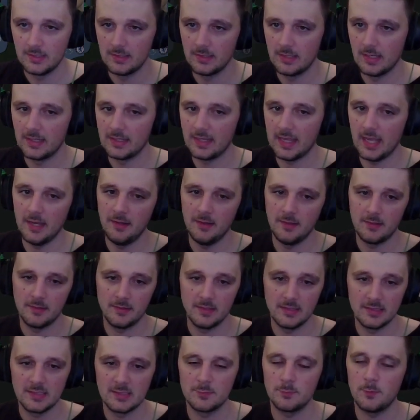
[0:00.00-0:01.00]
Again,
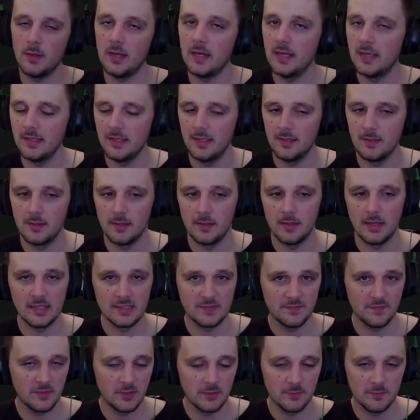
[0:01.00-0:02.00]
this is why,
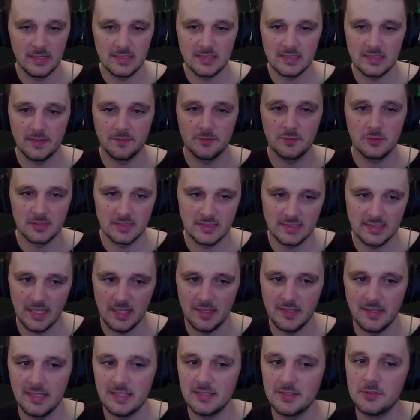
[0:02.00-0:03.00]
as for the reason I've just
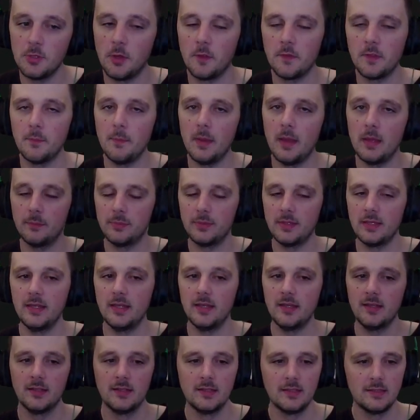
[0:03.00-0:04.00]
said, he's not the meta
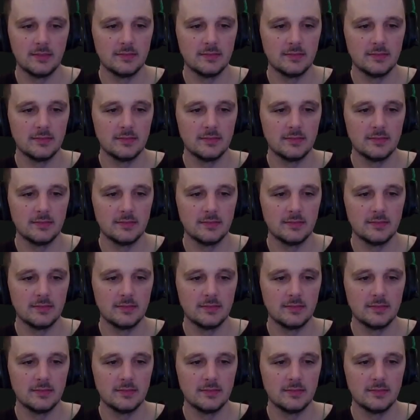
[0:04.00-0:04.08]
player.